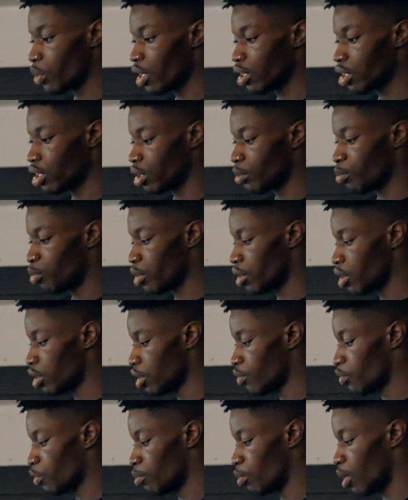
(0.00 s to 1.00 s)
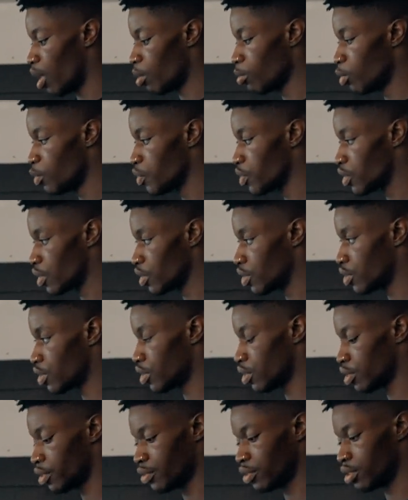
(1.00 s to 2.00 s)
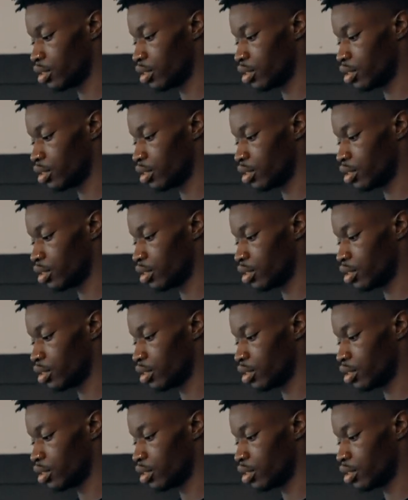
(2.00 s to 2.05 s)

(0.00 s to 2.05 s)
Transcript: way to put it in from power moves is,